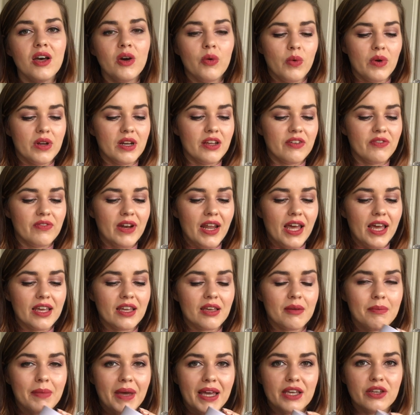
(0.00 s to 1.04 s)
one of
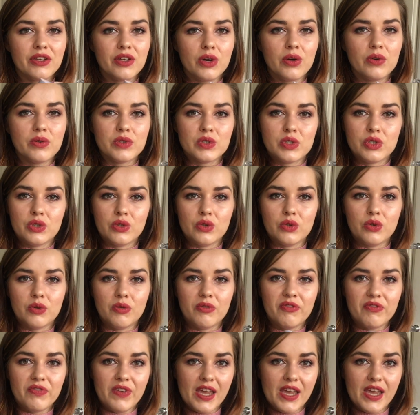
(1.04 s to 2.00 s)
like my go-to